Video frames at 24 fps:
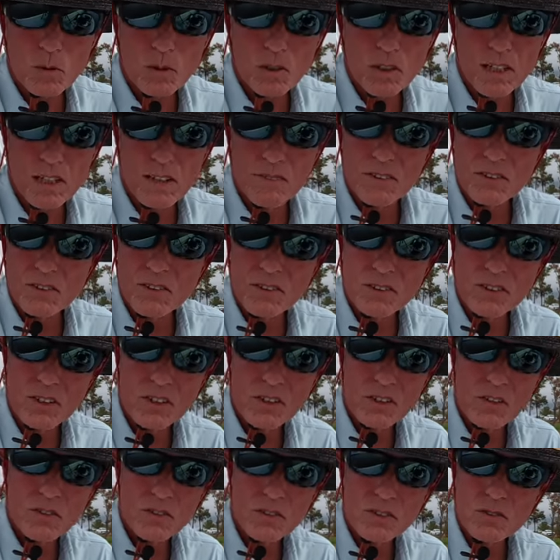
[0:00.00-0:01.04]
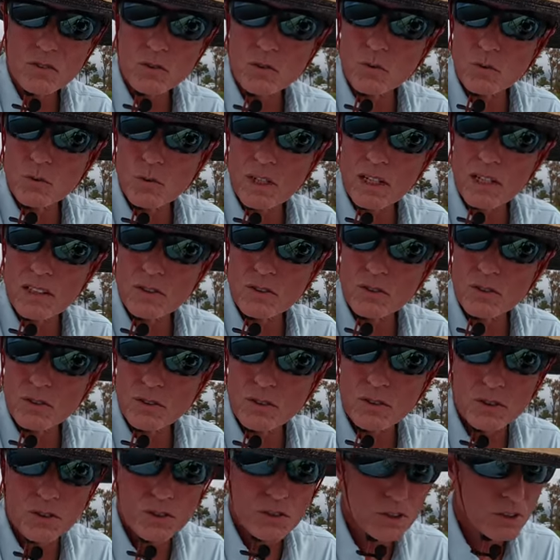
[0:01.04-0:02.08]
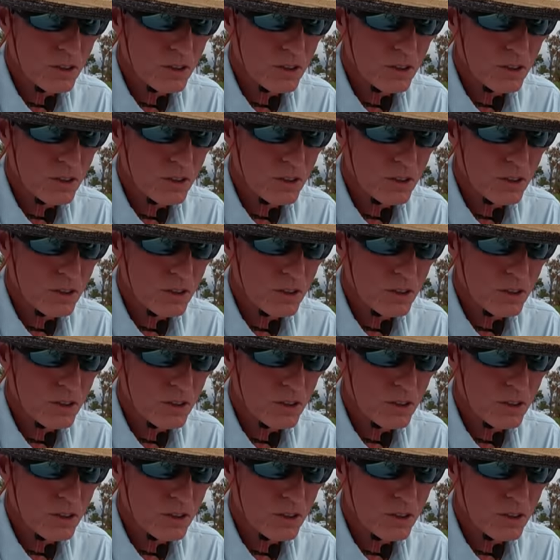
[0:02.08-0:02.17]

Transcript: 11th, you know, and this is what I usually do